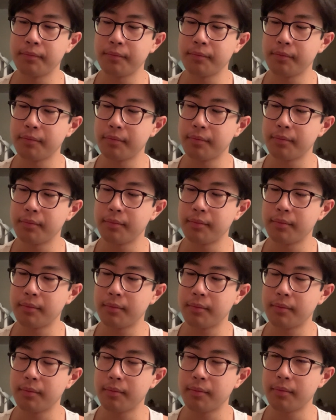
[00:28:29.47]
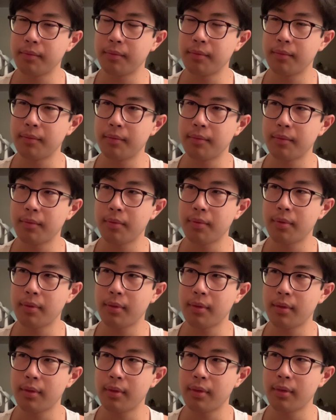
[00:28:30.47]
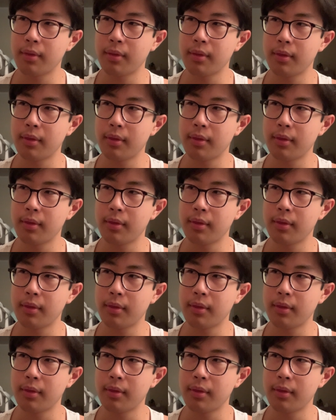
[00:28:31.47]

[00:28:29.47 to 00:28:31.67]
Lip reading: Nothing is said.